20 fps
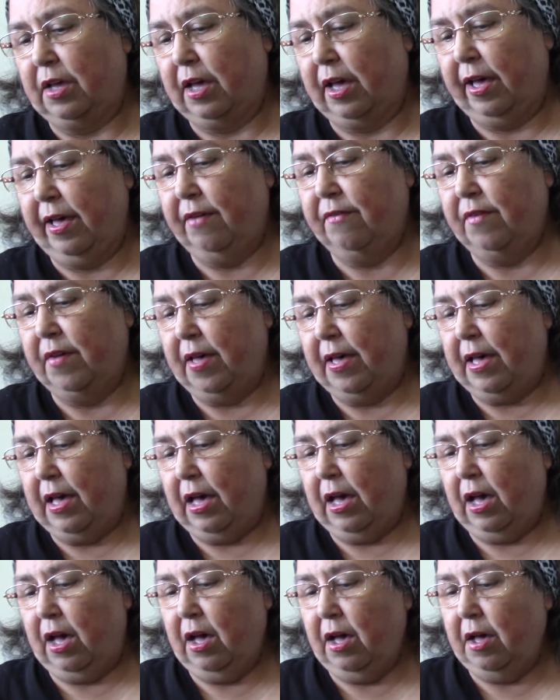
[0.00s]
I have
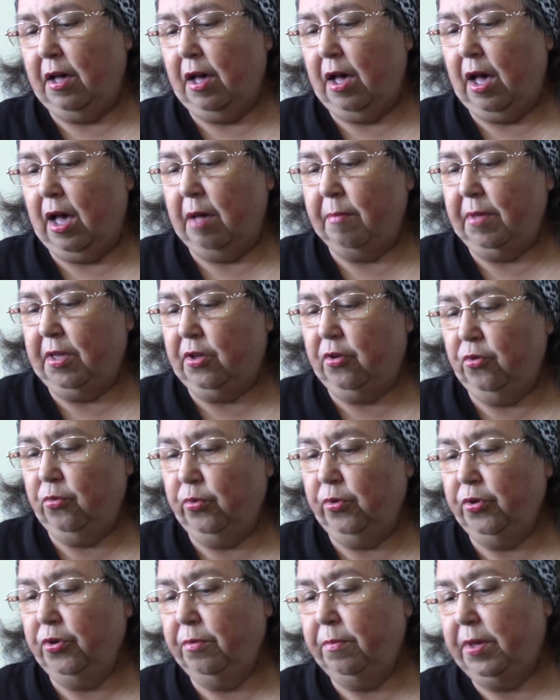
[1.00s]

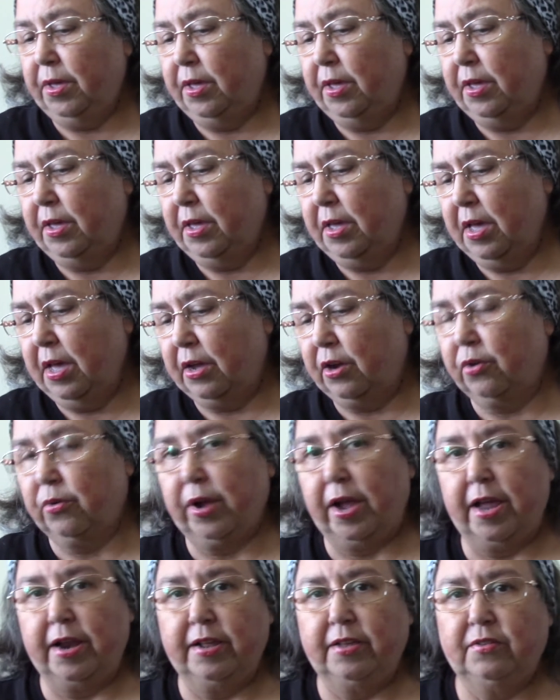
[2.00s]
amigurumi, granny